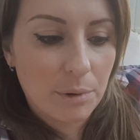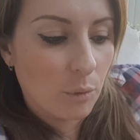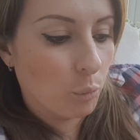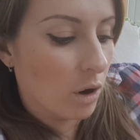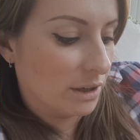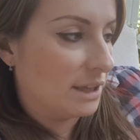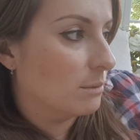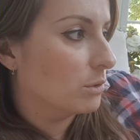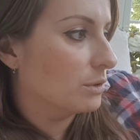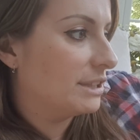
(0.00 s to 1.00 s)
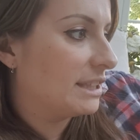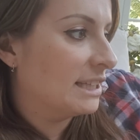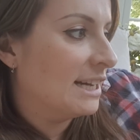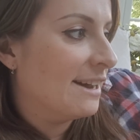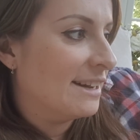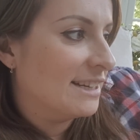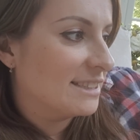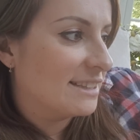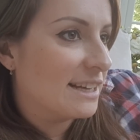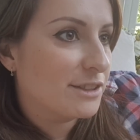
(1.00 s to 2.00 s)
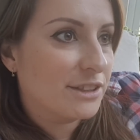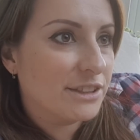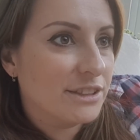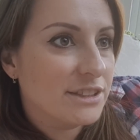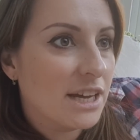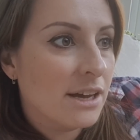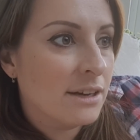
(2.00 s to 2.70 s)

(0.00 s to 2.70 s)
by 1 in the morning, so that's good.